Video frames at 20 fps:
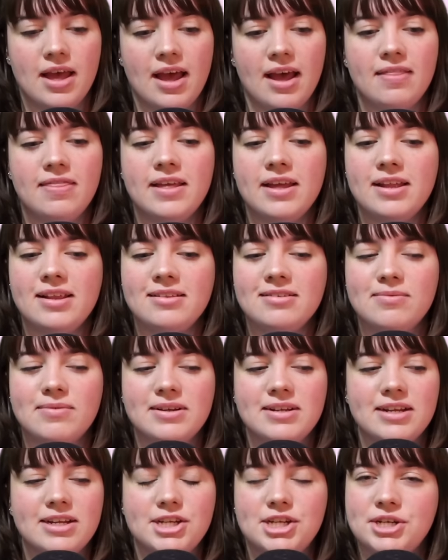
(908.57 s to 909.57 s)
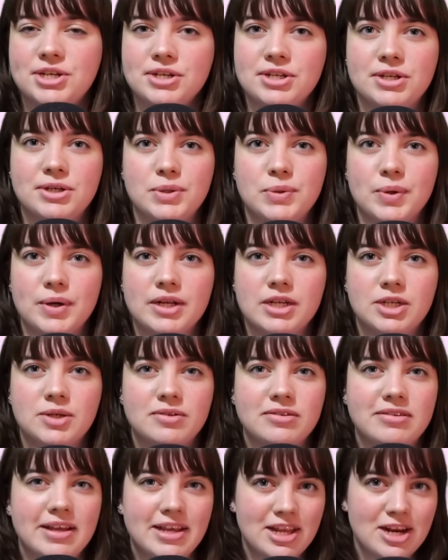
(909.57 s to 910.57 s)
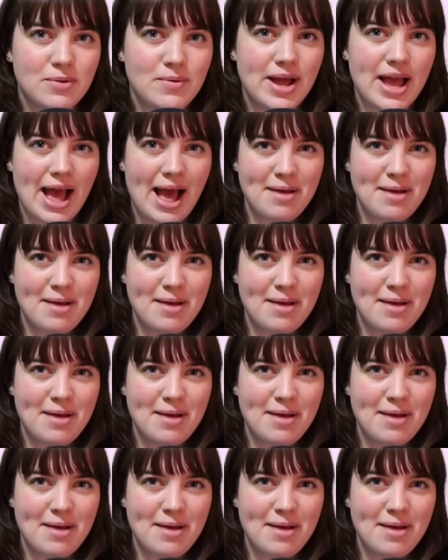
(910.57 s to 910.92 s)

And then one day she couldn't ignore it. And she was like, you know what?